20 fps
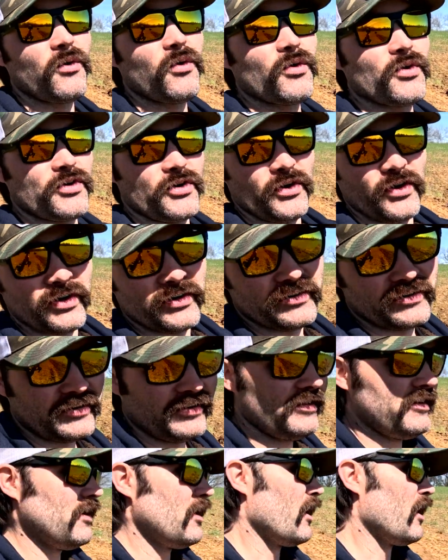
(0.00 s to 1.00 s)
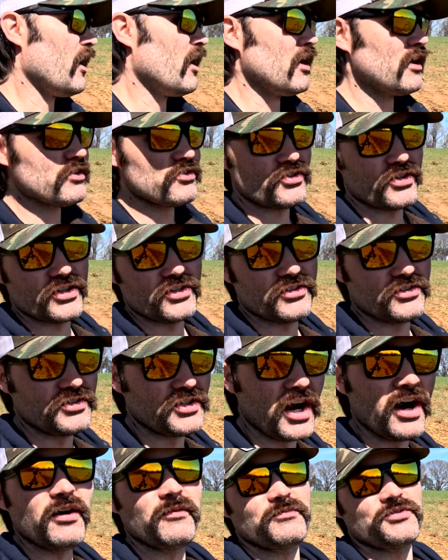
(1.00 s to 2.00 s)
order a hundred
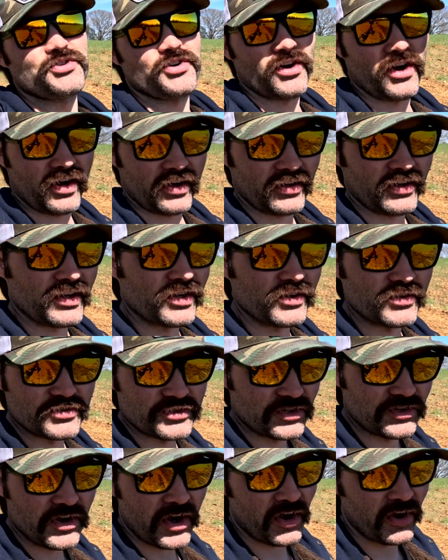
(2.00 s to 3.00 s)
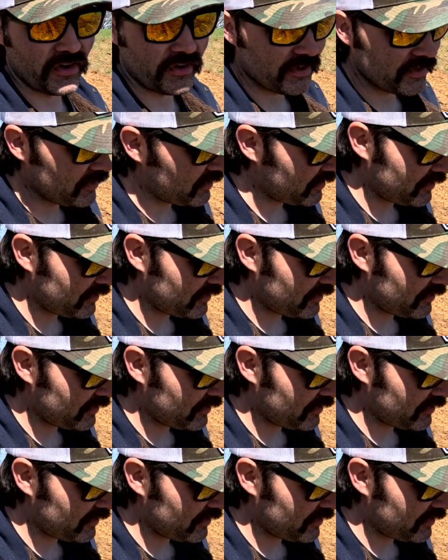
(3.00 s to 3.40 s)
dump truck loads of dirt